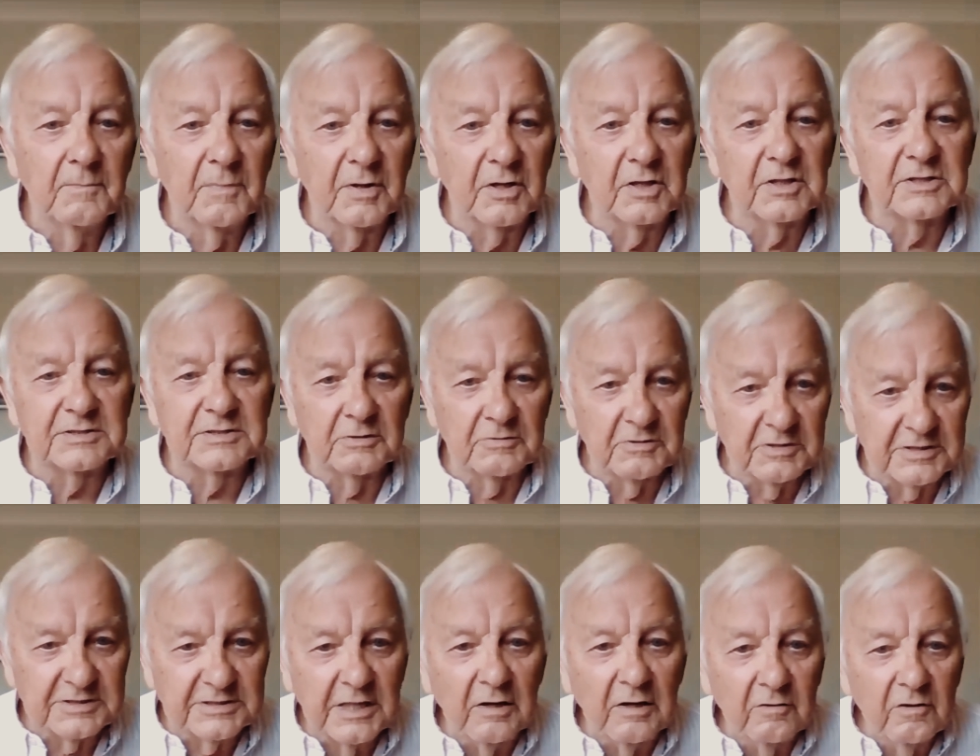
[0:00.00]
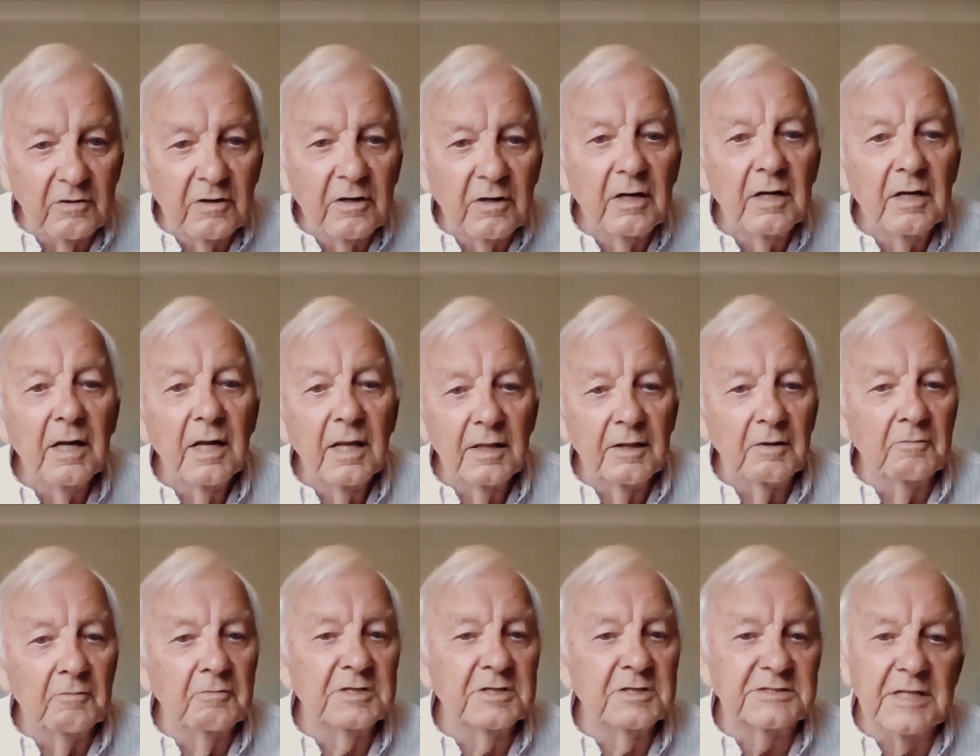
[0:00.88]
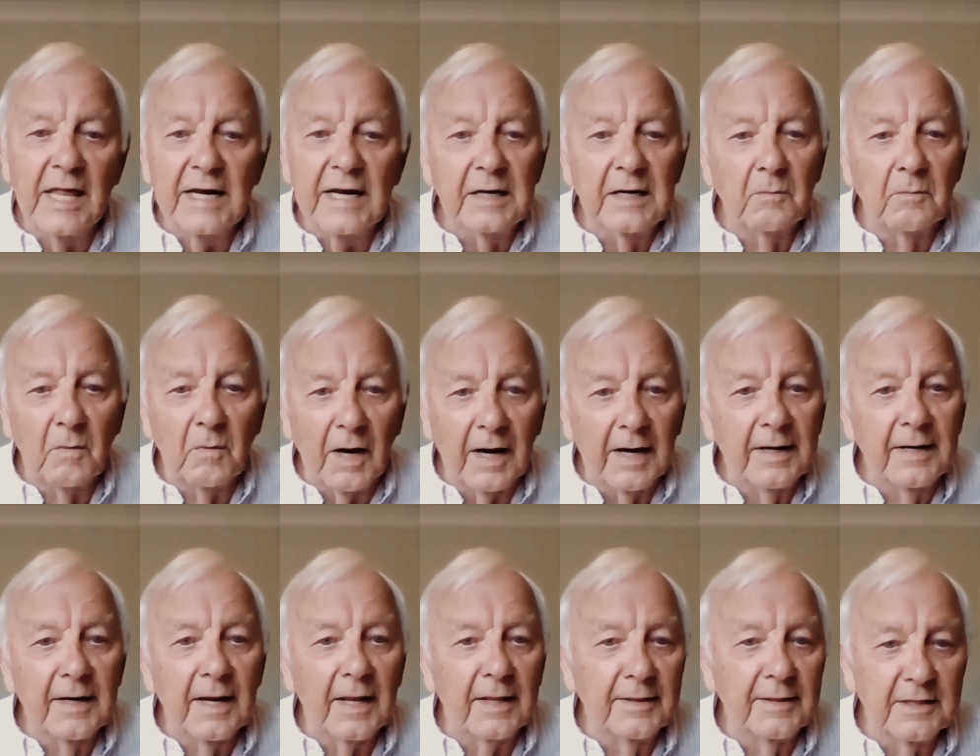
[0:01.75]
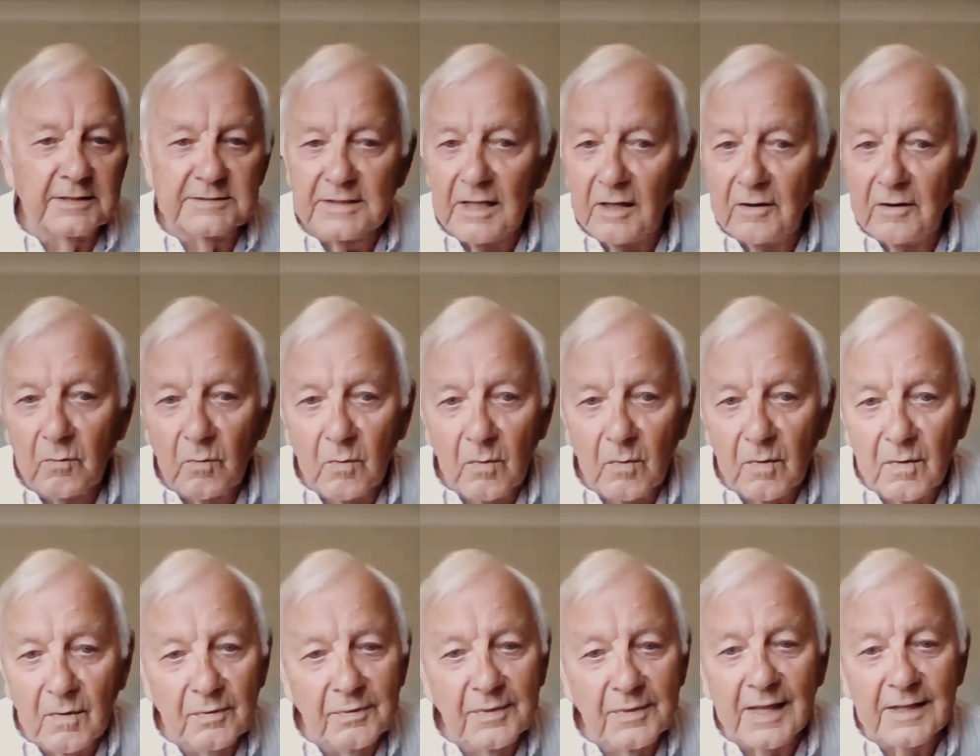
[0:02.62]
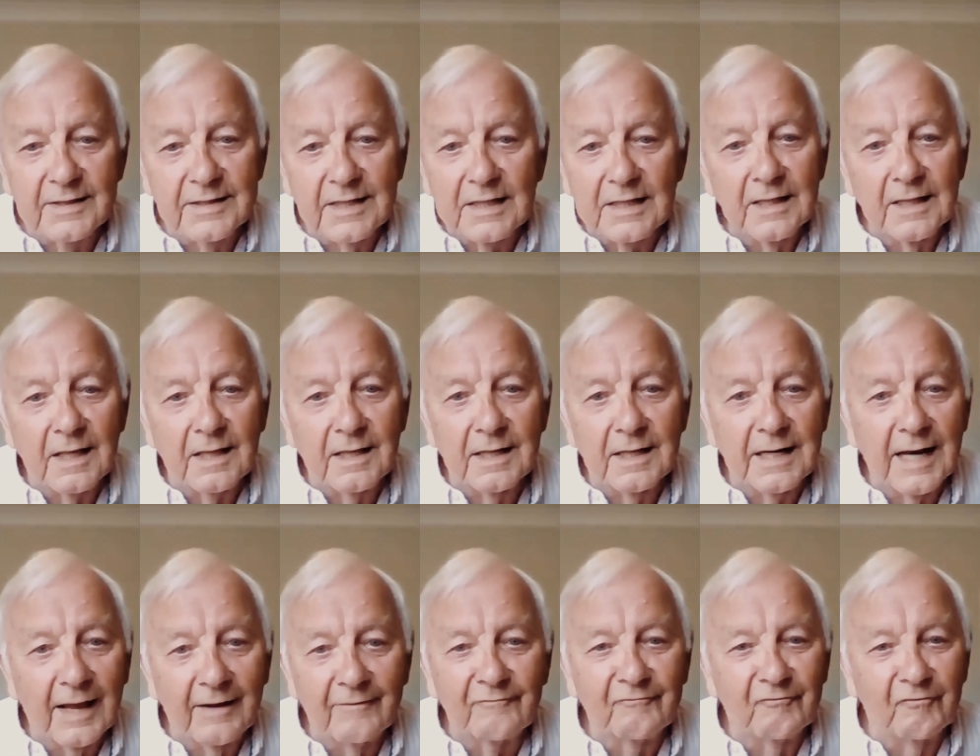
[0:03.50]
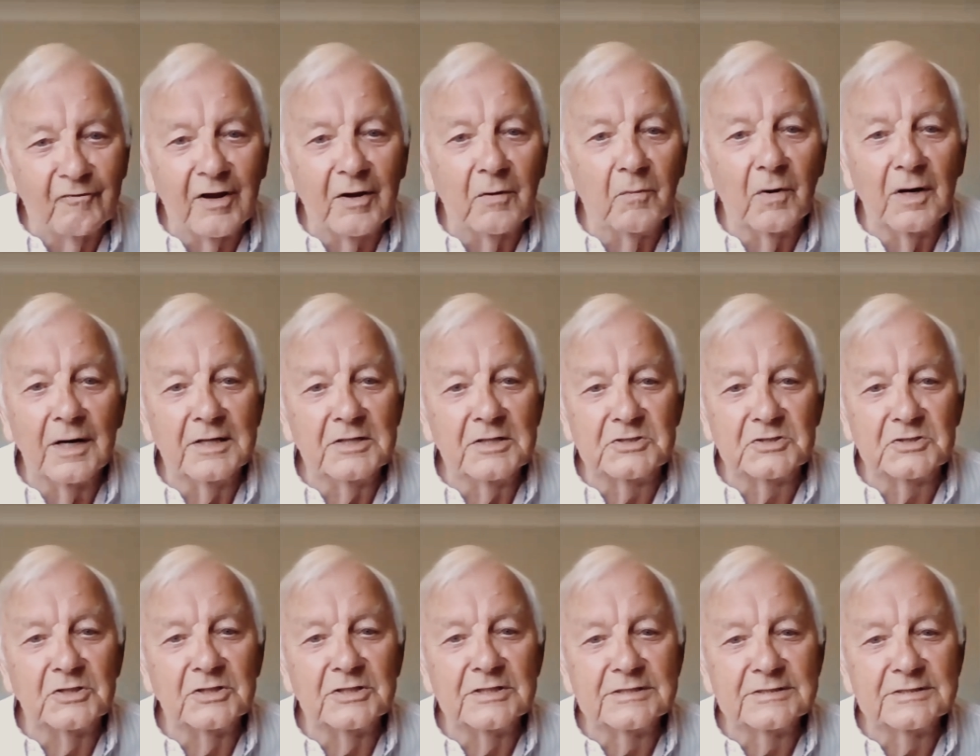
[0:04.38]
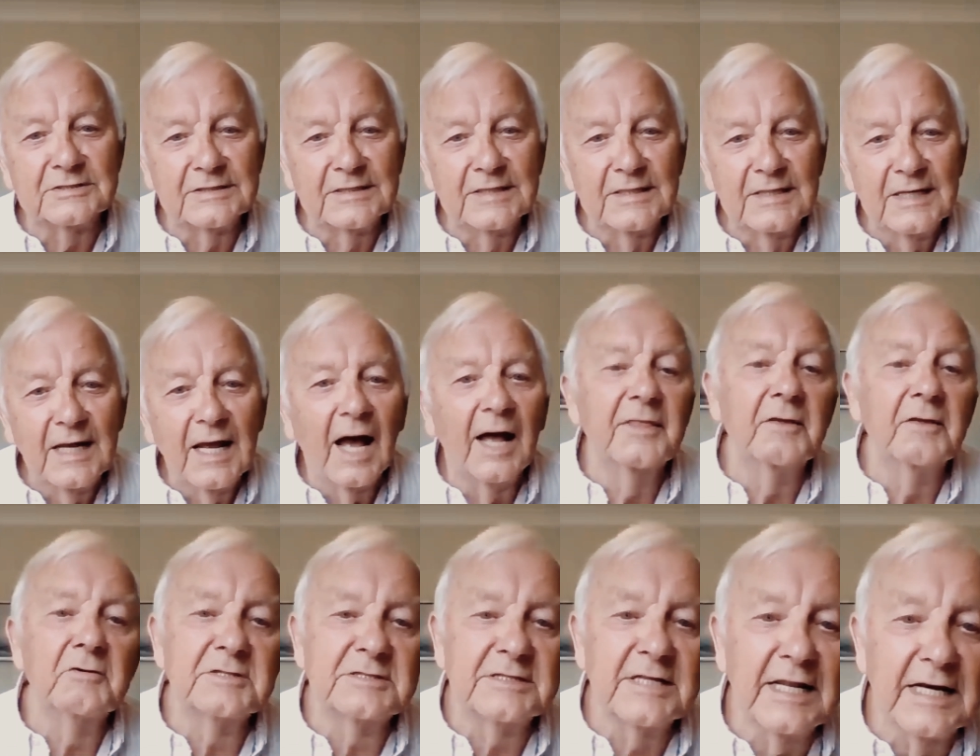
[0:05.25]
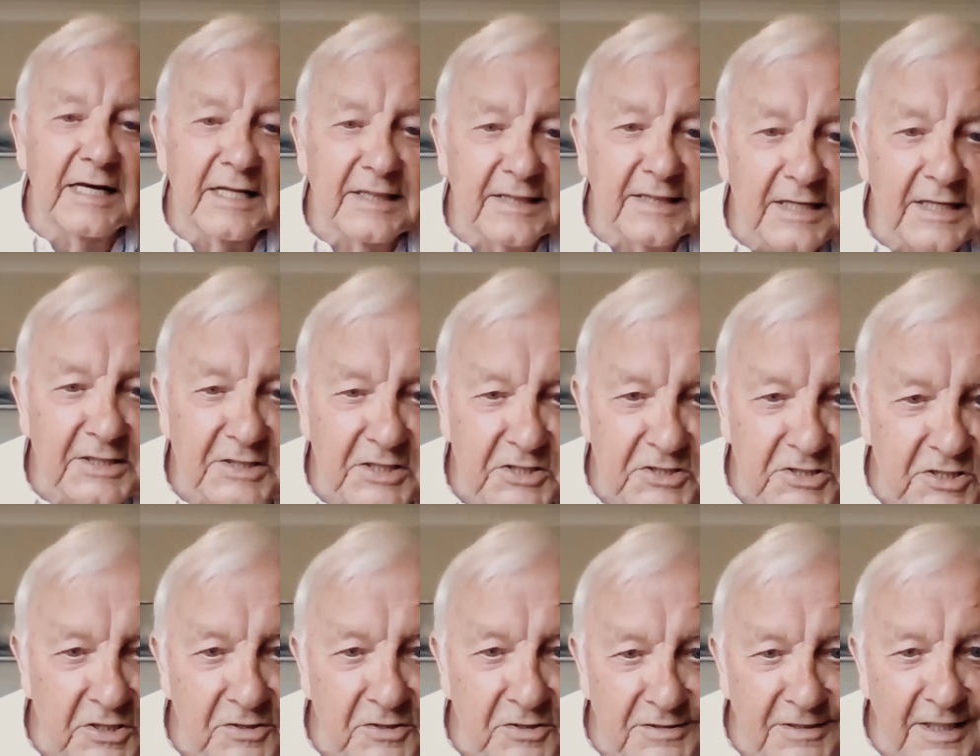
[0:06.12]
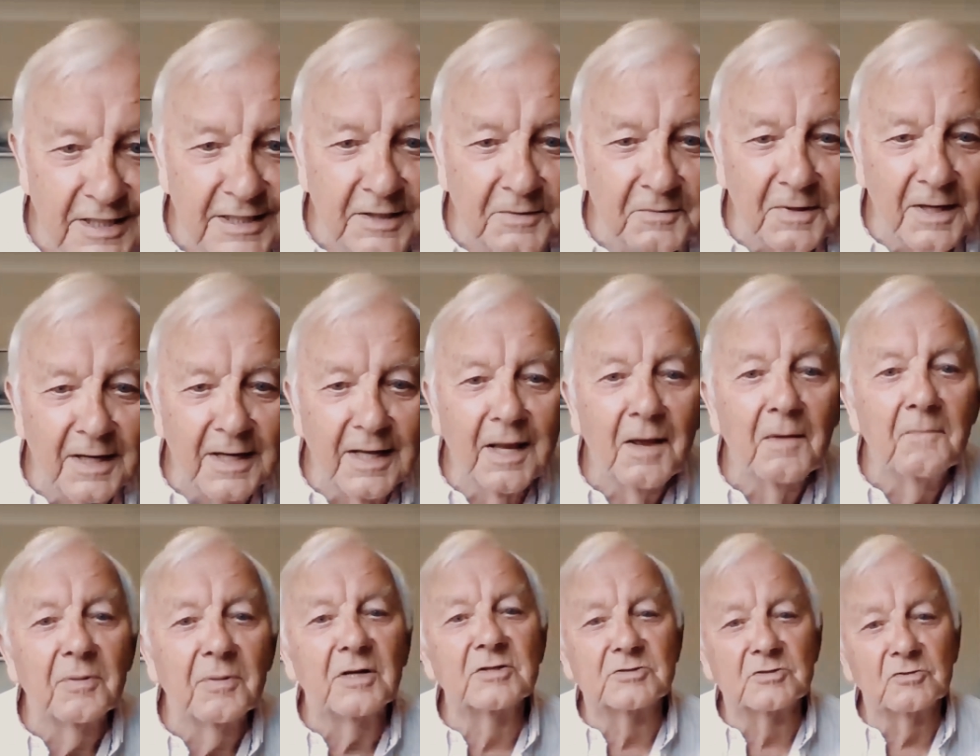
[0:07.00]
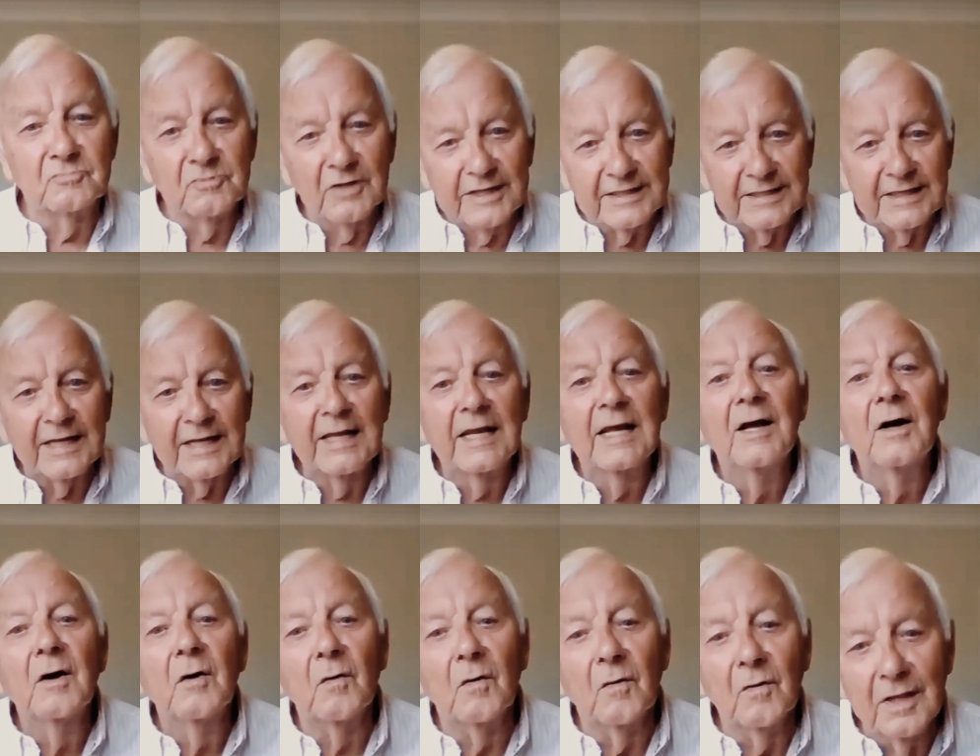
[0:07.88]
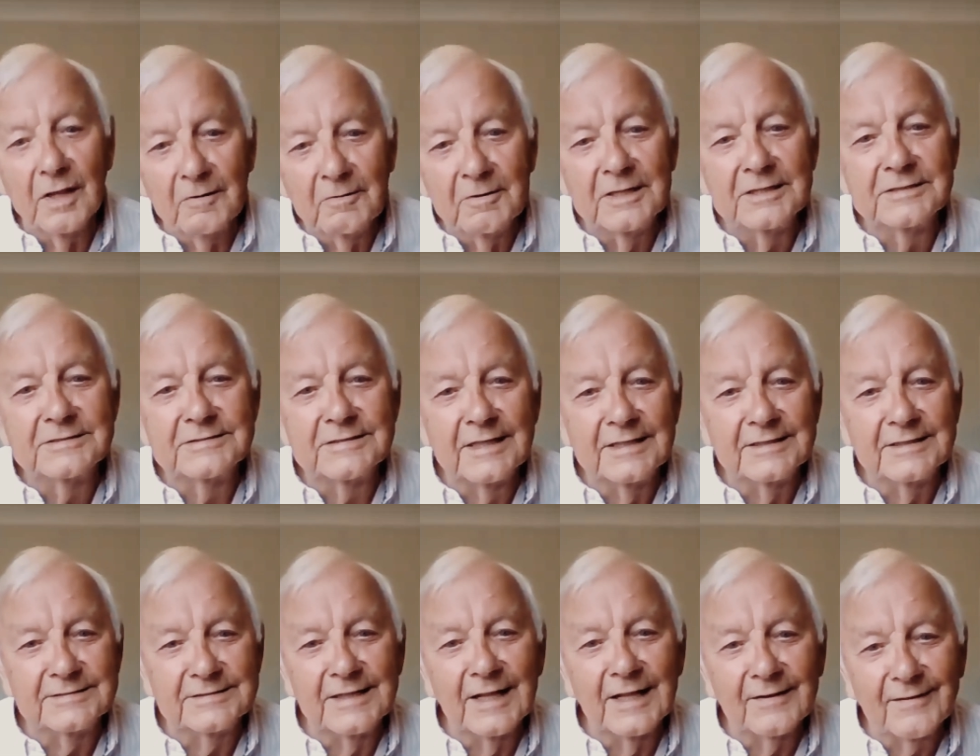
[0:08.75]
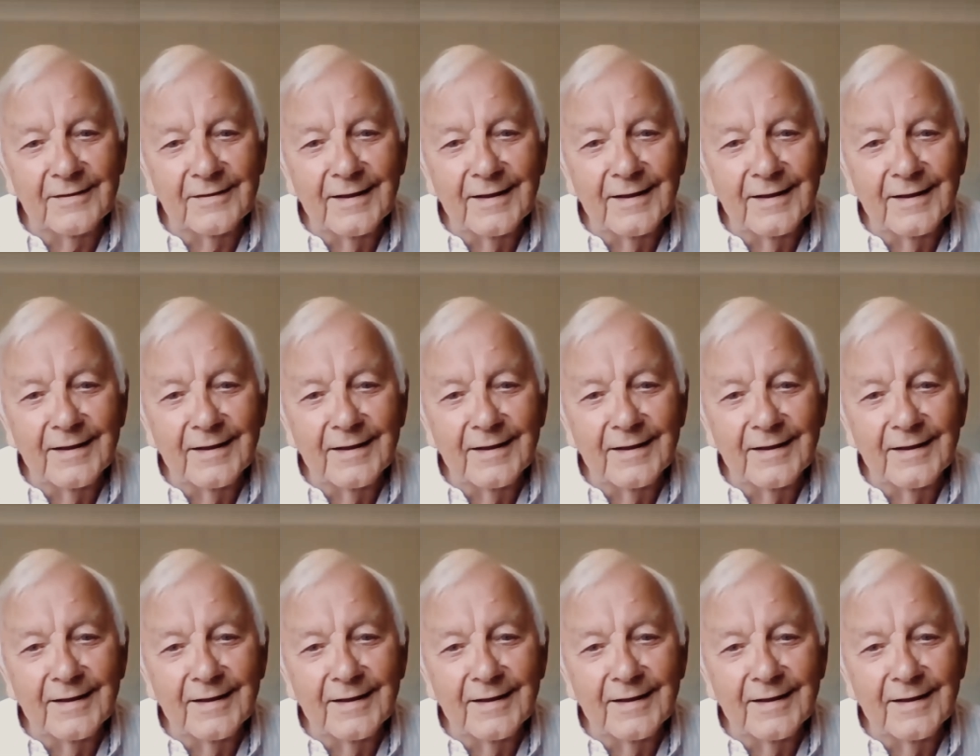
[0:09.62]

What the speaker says: because there isn't anyone, and there's nothing that can have free will and choice. And there isn't anything to choose anyway, because already all there is nothing.